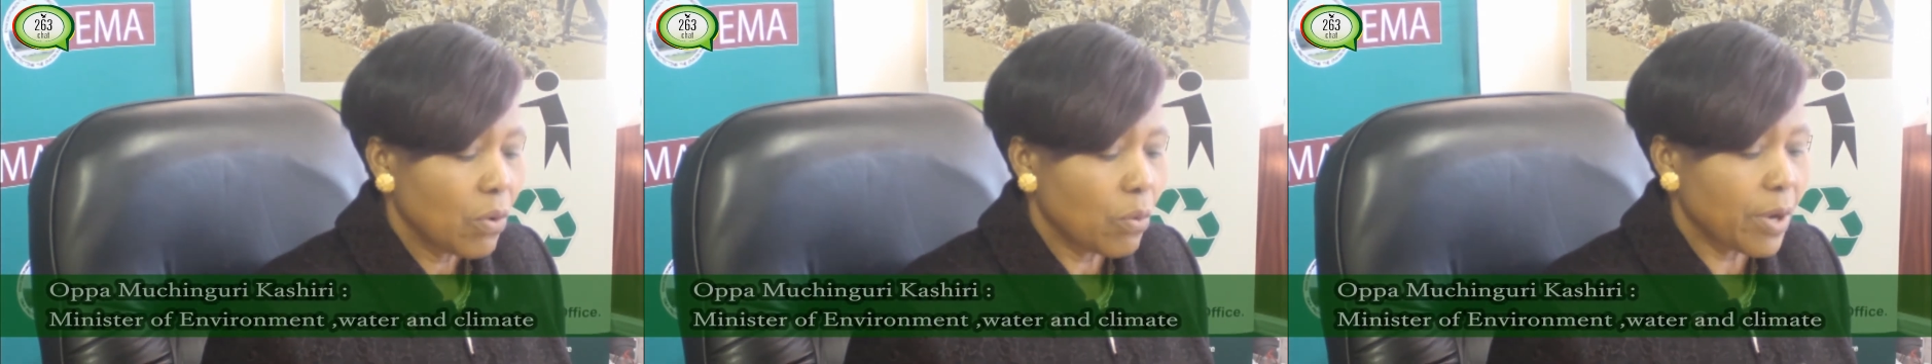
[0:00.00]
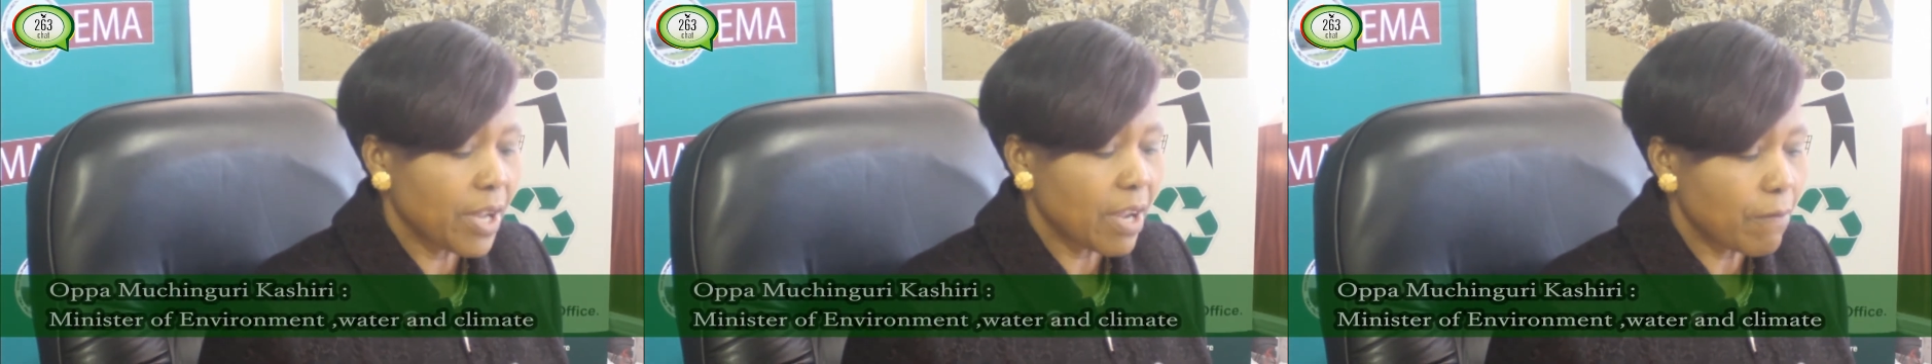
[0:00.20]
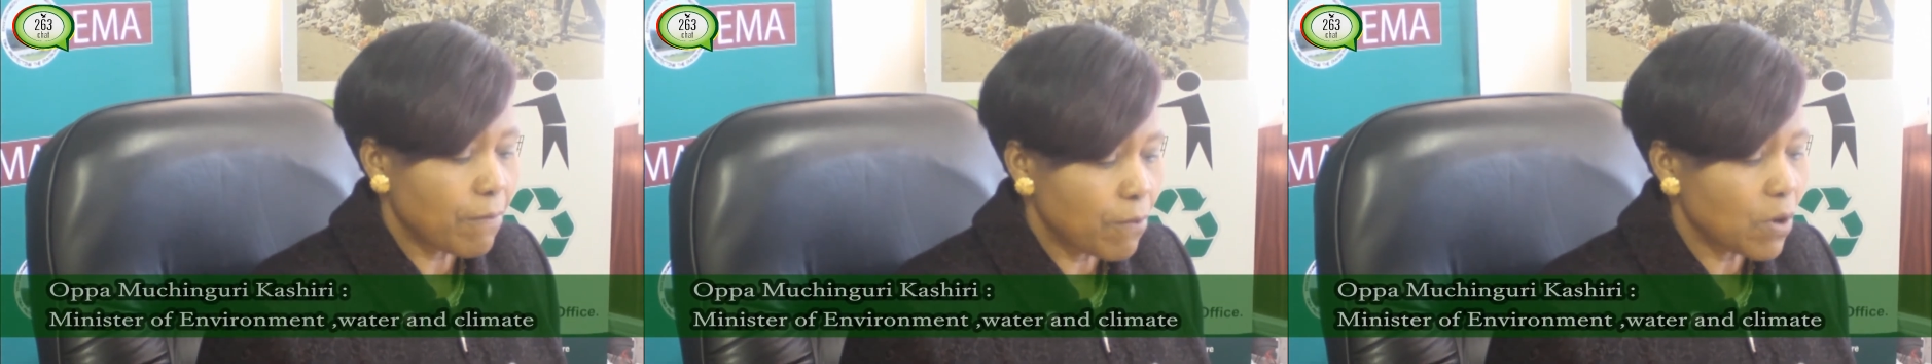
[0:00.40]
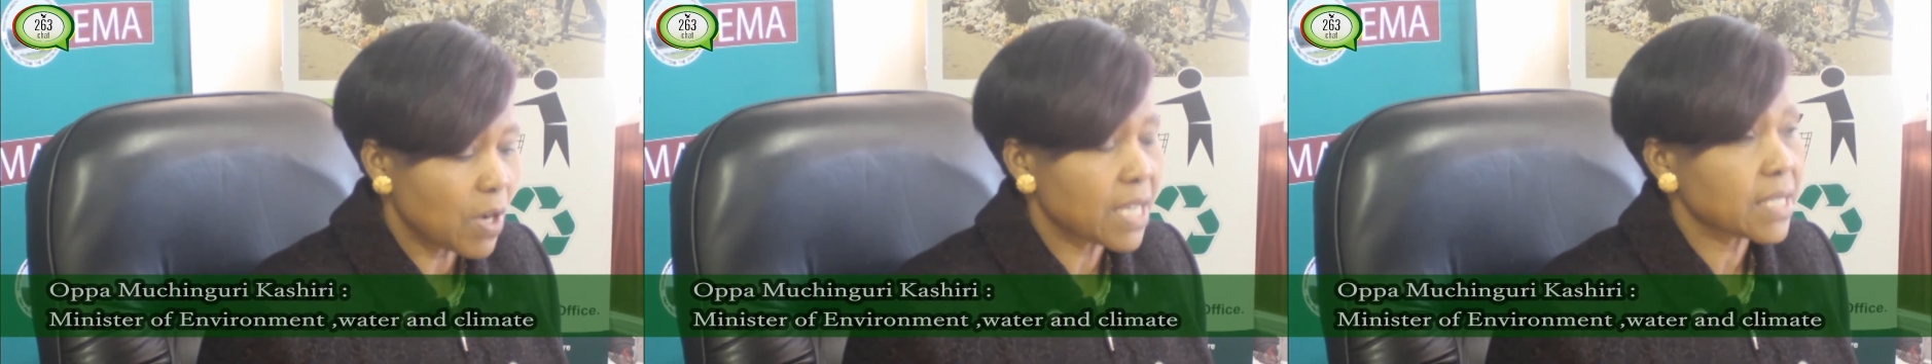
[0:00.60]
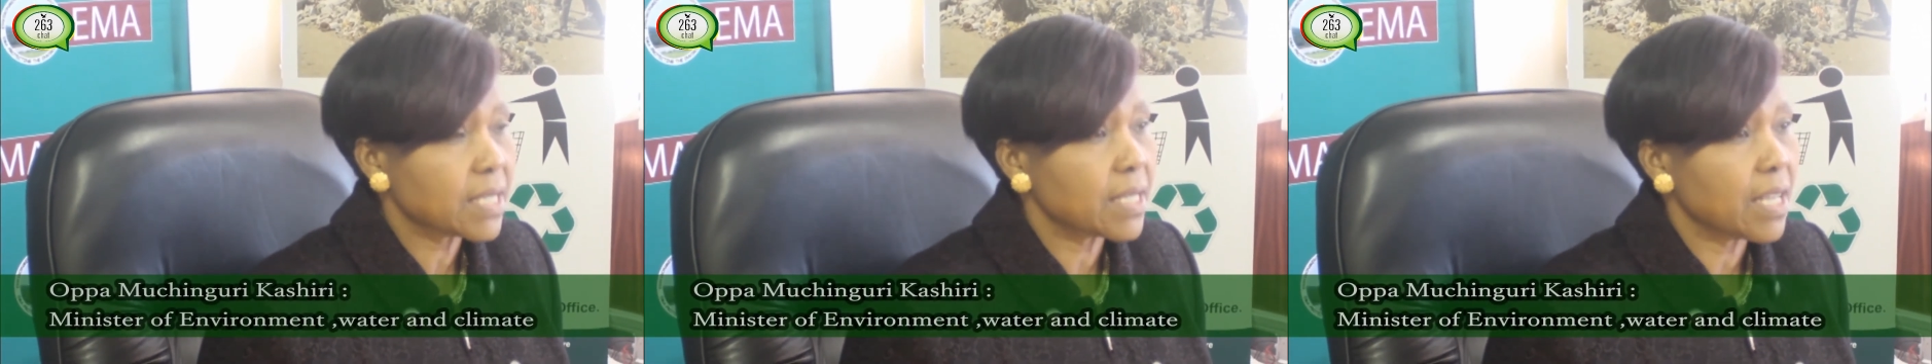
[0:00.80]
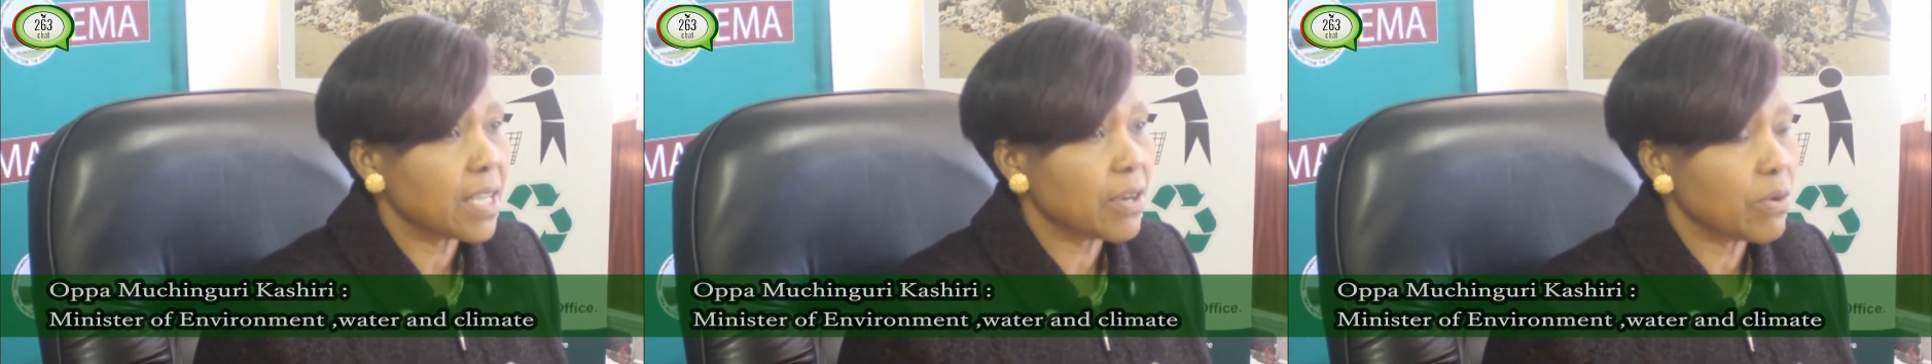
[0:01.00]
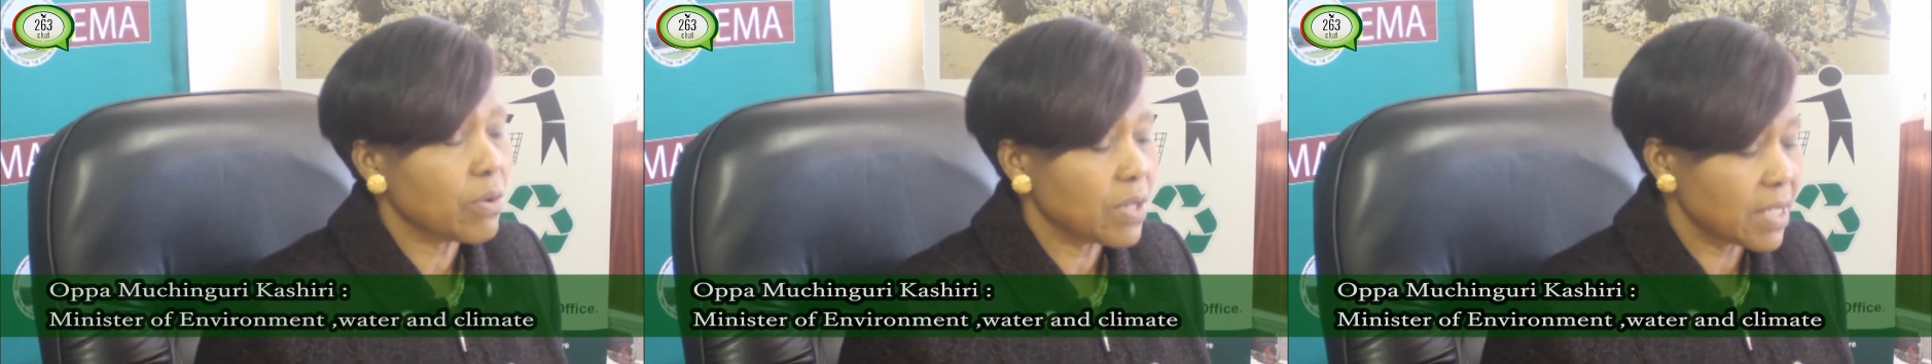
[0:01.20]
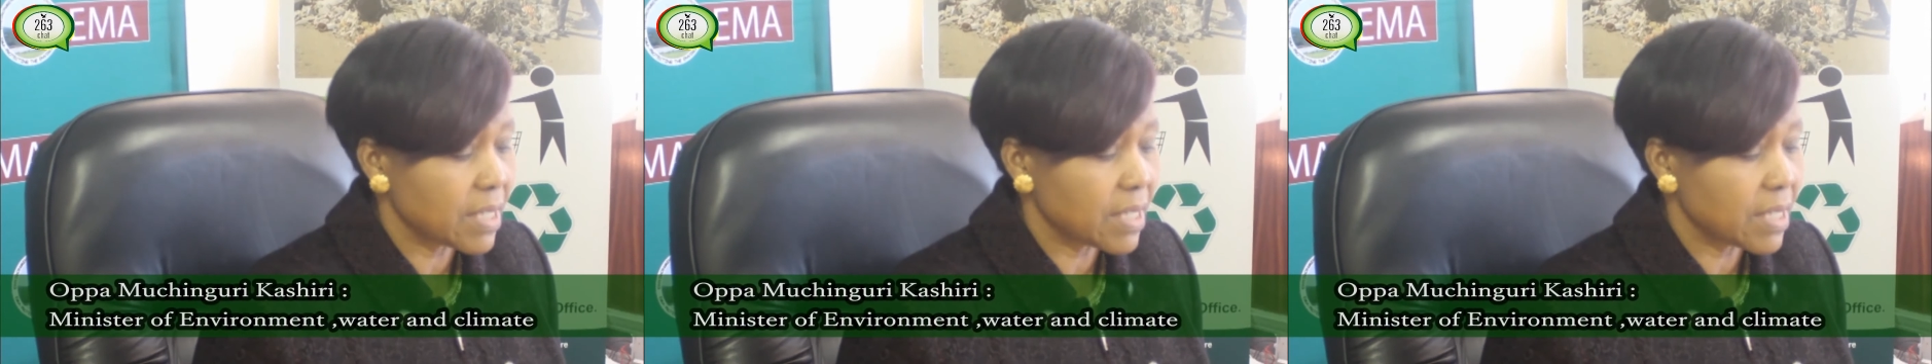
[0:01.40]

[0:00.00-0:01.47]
we are focusing on